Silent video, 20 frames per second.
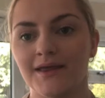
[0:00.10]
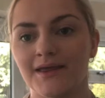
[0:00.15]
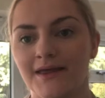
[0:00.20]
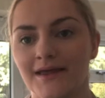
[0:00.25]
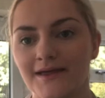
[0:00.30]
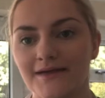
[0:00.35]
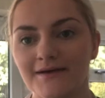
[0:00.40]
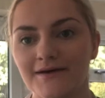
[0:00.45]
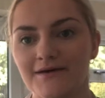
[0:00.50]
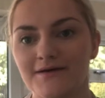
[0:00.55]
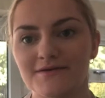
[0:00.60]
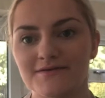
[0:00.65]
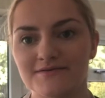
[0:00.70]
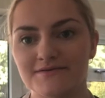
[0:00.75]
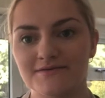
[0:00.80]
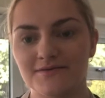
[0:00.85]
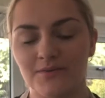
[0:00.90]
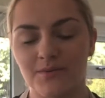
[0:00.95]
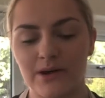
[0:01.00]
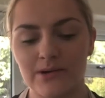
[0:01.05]
Hey
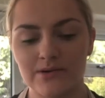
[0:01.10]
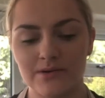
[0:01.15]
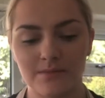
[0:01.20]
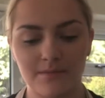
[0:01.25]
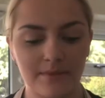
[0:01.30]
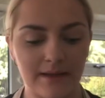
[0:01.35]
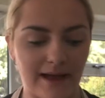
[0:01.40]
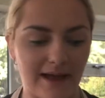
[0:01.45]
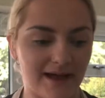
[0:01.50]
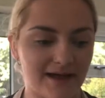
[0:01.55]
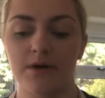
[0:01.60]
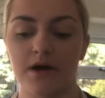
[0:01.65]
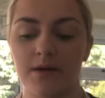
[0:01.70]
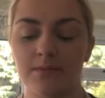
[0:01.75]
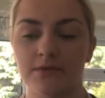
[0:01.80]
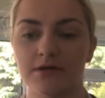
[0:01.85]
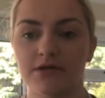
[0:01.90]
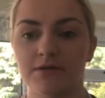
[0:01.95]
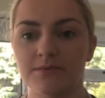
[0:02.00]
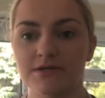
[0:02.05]
guys, welcome back.
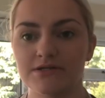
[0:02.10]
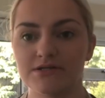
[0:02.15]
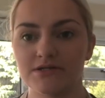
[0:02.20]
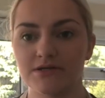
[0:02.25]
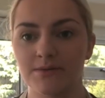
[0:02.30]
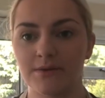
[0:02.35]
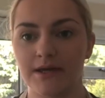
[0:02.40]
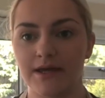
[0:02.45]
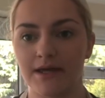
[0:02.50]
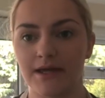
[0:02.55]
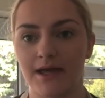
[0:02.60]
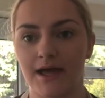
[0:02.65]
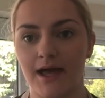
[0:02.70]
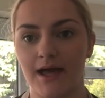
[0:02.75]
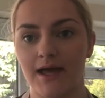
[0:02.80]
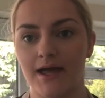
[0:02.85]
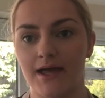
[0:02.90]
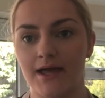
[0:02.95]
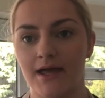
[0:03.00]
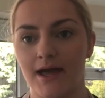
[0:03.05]
I'm going to be doing
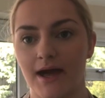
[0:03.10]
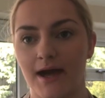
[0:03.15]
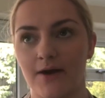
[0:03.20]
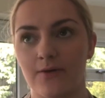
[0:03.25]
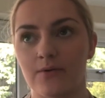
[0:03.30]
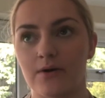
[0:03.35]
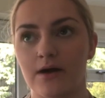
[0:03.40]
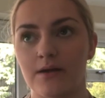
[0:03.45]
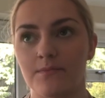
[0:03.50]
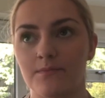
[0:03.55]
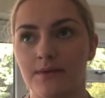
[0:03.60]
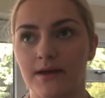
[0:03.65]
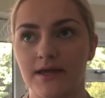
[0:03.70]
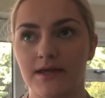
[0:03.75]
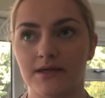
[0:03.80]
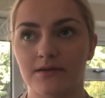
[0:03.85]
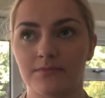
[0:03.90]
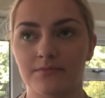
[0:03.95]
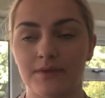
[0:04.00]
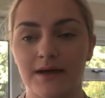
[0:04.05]
a how I
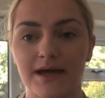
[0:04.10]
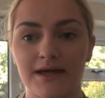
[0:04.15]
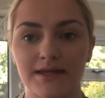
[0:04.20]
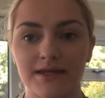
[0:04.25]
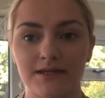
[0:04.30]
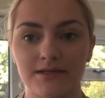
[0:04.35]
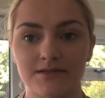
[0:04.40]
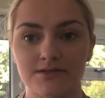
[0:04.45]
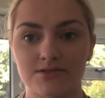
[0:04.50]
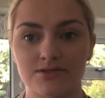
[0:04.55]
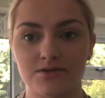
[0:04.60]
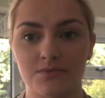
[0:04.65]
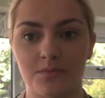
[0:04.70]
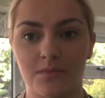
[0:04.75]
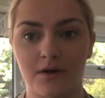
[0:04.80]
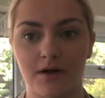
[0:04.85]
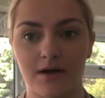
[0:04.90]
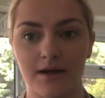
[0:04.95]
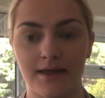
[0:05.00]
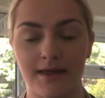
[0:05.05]
bake and package
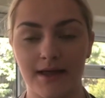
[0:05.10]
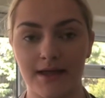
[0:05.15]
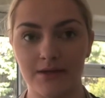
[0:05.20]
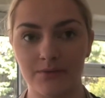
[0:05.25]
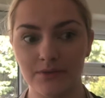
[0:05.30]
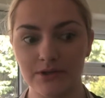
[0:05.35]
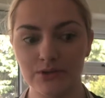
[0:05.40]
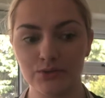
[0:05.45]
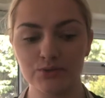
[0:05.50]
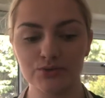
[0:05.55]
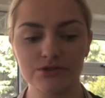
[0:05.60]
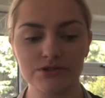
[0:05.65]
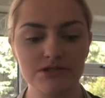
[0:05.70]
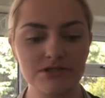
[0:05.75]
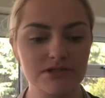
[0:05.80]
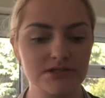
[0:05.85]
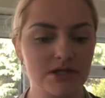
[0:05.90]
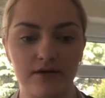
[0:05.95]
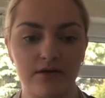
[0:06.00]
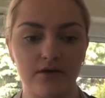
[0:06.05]
my Halloween
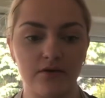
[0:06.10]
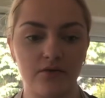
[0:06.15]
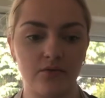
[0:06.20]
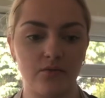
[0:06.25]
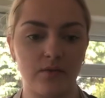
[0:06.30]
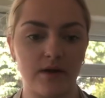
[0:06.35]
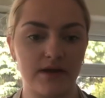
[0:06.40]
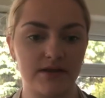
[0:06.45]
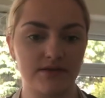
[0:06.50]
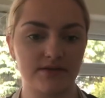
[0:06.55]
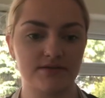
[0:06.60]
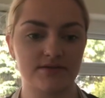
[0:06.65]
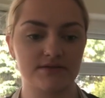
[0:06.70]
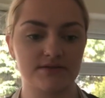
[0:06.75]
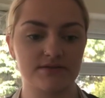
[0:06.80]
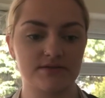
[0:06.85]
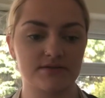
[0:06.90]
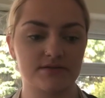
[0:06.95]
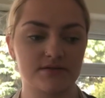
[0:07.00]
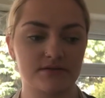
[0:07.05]
orders.
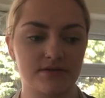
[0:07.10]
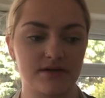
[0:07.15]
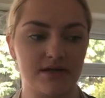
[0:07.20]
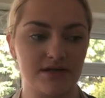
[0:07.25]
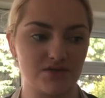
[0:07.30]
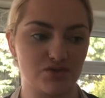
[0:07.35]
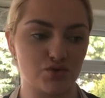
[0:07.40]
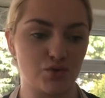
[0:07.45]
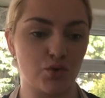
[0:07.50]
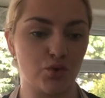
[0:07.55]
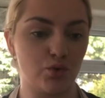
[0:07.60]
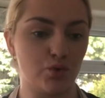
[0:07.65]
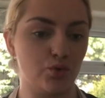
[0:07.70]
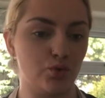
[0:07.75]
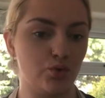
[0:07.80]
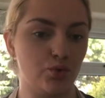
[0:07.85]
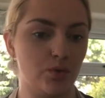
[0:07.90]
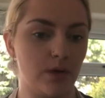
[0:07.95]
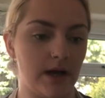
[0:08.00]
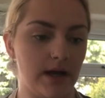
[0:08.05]
Once it's
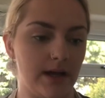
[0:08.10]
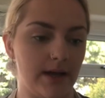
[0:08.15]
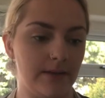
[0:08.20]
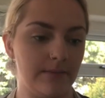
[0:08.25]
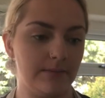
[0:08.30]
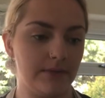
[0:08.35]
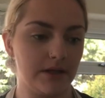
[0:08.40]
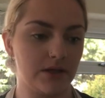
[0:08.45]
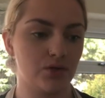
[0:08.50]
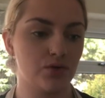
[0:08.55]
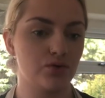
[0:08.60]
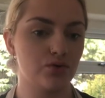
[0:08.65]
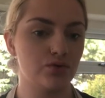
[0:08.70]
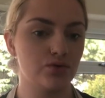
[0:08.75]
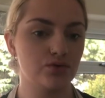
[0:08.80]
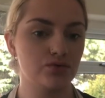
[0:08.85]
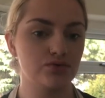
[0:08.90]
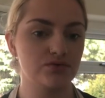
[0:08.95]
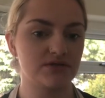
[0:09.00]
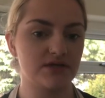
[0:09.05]
all
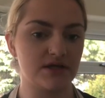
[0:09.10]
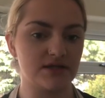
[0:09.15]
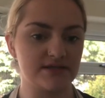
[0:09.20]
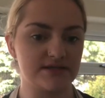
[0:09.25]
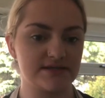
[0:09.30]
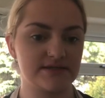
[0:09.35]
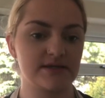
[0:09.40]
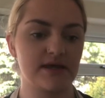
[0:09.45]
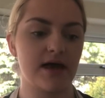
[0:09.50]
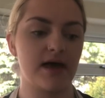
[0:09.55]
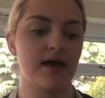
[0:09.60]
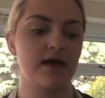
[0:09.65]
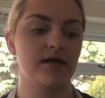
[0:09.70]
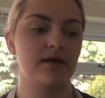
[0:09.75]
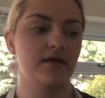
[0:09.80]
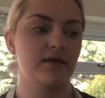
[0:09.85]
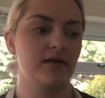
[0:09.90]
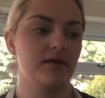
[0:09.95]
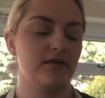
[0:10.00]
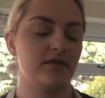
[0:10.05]
cooled and set,
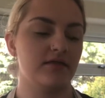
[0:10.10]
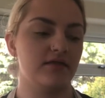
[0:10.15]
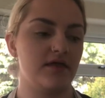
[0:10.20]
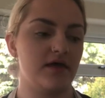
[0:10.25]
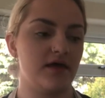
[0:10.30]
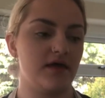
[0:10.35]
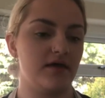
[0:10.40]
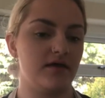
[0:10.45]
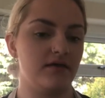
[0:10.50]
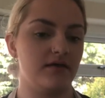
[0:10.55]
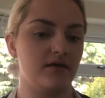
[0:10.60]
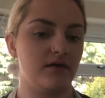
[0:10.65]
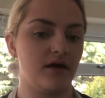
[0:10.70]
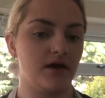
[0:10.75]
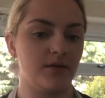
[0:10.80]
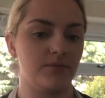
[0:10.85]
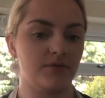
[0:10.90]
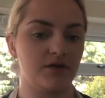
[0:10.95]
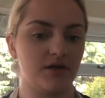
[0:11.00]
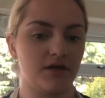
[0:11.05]
then
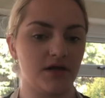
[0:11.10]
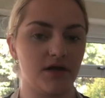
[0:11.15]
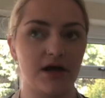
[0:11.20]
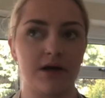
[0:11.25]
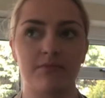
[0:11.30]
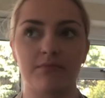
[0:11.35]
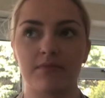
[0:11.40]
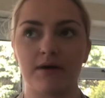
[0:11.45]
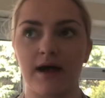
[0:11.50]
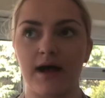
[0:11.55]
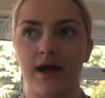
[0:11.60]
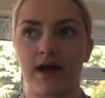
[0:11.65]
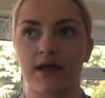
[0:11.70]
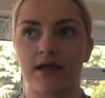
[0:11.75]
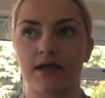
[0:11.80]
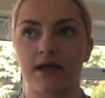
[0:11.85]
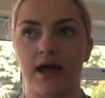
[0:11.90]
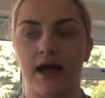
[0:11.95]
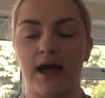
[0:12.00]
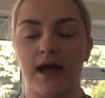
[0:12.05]
I'm going to come
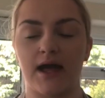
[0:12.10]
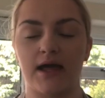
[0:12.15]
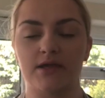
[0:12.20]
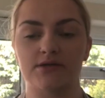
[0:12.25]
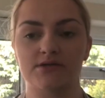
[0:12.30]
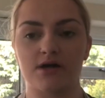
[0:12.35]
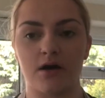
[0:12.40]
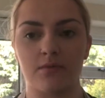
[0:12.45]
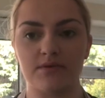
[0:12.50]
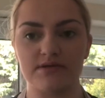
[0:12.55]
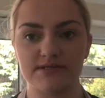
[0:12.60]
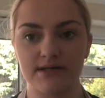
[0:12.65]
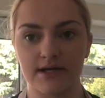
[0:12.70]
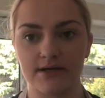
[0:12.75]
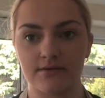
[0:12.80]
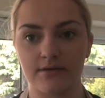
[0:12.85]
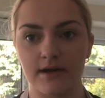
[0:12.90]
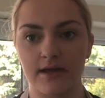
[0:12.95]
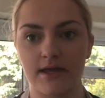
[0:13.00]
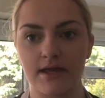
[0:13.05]
back and I'll be
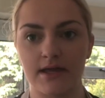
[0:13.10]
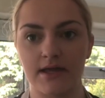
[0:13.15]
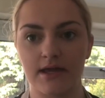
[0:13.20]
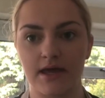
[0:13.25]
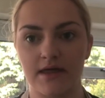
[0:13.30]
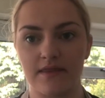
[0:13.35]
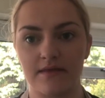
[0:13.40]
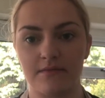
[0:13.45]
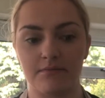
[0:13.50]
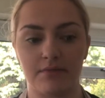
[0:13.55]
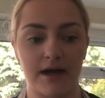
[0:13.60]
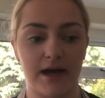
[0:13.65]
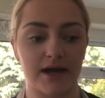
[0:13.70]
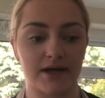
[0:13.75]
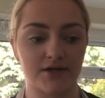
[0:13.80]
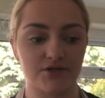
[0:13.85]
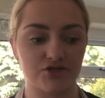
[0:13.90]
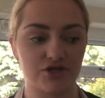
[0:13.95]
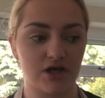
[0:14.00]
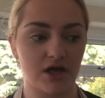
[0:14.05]
decorating and then
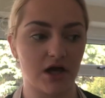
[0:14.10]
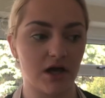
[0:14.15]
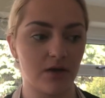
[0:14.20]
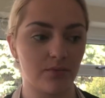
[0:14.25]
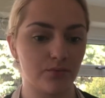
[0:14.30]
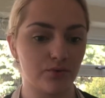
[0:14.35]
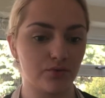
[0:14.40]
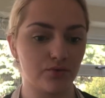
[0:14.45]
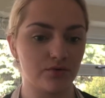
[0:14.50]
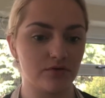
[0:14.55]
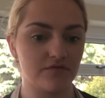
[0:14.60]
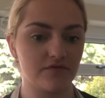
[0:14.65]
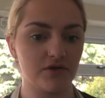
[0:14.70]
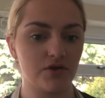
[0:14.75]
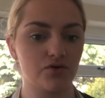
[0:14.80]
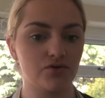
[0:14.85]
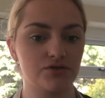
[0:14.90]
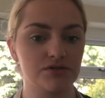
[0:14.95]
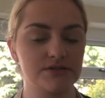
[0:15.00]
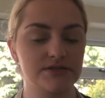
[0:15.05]
packaging up all of the
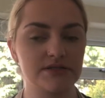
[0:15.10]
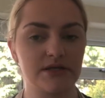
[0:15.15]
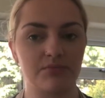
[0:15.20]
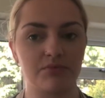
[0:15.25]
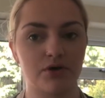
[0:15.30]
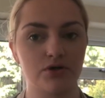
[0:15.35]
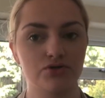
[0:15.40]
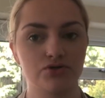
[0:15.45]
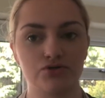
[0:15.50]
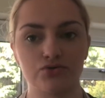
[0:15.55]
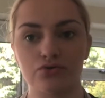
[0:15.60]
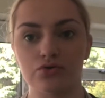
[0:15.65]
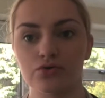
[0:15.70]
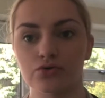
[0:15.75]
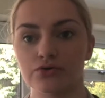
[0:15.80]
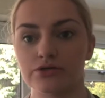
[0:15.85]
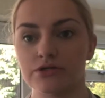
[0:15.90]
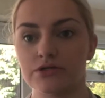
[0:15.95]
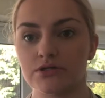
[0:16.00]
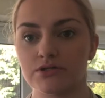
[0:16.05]
orders. They're postal
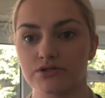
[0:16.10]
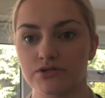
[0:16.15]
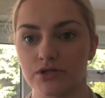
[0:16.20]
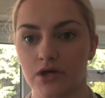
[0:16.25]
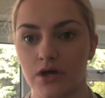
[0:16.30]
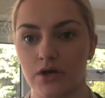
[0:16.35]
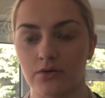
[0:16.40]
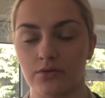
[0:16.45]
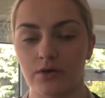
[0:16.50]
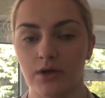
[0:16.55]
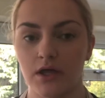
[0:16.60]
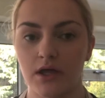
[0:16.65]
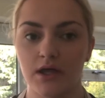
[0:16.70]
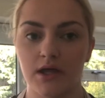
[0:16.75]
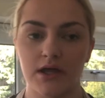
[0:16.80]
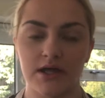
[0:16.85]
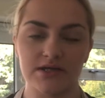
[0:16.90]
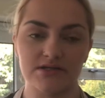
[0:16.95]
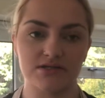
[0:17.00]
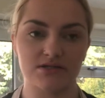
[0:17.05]
orders, so
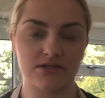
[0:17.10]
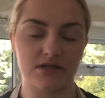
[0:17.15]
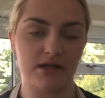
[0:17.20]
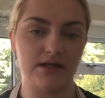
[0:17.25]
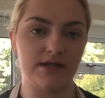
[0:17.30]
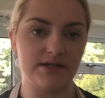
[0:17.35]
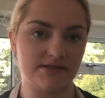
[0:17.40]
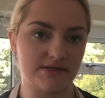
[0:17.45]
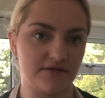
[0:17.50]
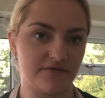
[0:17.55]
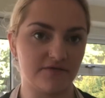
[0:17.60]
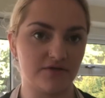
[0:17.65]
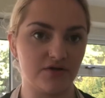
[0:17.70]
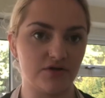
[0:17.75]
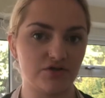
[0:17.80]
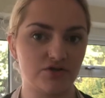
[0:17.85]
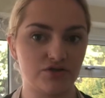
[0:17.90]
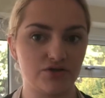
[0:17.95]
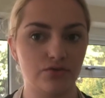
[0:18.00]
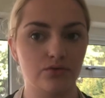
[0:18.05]
it's slightly
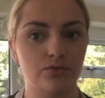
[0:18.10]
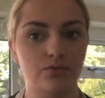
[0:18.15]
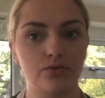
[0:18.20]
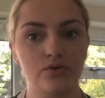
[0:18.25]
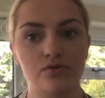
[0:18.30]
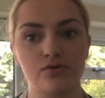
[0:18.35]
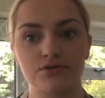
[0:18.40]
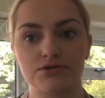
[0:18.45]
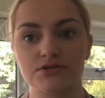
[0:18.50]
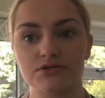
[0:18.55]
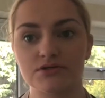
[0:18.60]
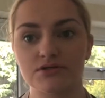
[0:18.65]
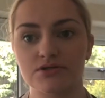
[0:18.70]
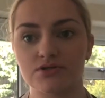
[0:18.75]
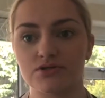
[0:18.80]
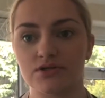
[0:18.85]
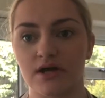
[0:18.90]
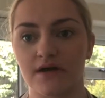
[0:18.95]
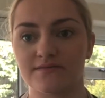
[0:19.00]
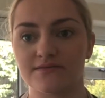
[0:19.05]
different to normal orders
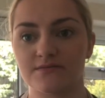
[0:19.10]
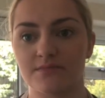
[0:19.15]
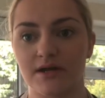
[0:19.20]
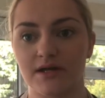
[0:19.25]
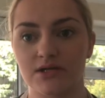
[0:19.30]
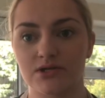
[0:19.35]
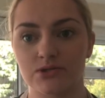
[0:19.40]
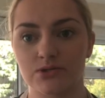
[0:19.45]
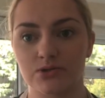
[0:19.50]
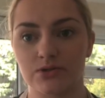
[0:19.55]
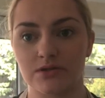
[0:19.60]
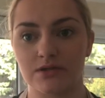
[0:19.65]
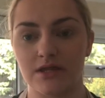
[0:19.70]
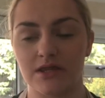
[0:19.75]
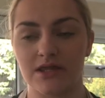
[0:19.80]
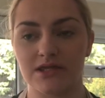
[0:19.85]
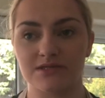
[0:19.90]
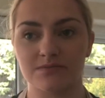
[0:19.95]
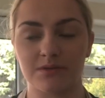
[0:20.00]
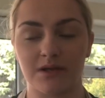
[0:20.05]
because you have to make sure
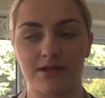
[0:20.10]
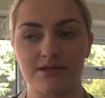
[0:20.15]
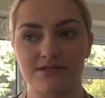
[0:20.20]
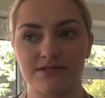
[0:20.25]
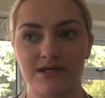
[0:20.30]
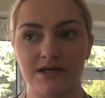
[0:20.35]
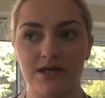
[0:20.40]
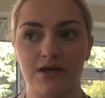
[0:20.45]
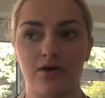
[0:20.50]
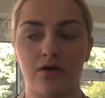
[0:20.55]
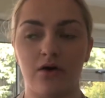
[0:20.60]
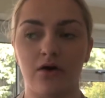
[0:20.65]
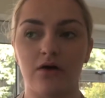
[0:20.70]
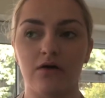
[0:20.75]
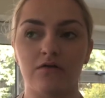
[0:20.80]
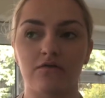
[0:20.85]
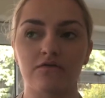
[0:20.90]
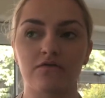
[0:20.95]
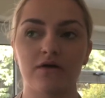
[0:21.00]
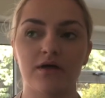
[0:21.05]
that there's plenty
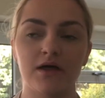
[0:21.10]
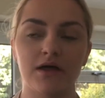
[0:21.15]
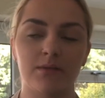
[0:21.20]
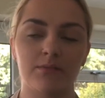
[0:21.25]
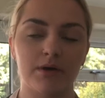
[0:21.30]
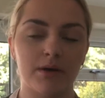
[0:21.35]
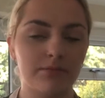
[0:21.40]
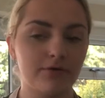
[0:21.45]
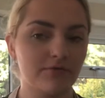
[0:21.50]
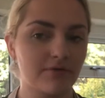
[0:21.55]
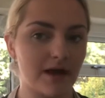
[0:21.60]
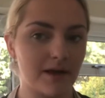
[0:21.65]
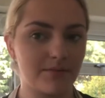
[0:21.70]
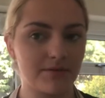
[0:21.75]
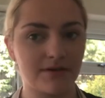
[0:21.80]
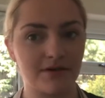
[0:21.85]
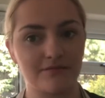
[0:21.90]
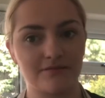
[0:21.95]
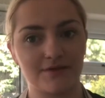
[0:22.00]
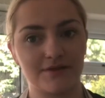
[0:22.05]
of bubble wrap
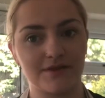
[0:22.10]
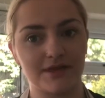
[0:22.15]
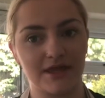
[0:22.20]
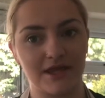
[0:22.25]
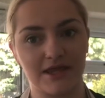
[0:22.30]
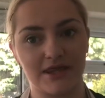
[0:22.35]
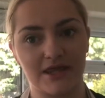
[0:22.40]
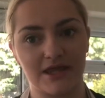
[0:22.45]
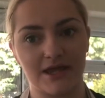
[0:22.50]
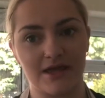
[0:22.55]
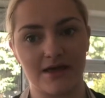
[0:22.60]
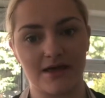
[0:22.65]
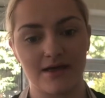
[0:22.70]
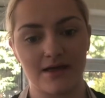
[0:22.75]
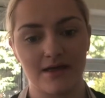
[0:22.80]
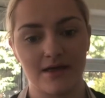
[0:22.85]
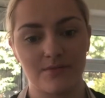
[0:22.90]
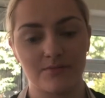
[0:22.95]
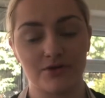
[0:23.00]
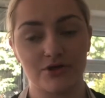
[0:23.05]
and everything in there
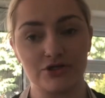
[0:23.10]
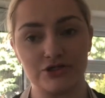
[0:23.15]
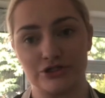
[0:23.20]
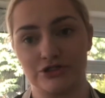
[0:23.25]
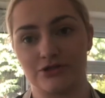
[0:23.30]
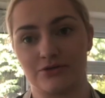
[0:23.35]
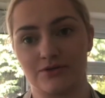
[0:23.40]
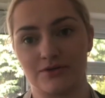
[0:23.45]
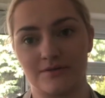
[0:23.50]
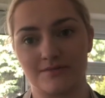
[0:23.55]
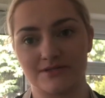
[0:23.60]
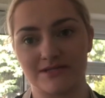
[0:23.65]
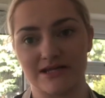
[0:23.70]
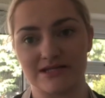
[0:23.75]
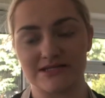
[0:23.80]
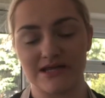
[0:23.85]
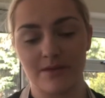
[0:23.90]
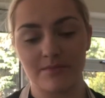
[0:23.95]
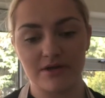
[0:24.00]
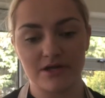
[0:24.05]
because you don't want them to get
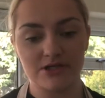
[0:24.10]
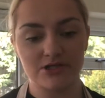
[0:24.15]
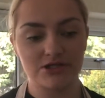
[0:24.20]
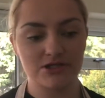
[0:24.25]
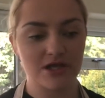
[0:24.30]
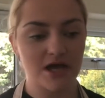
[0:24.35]
damaged.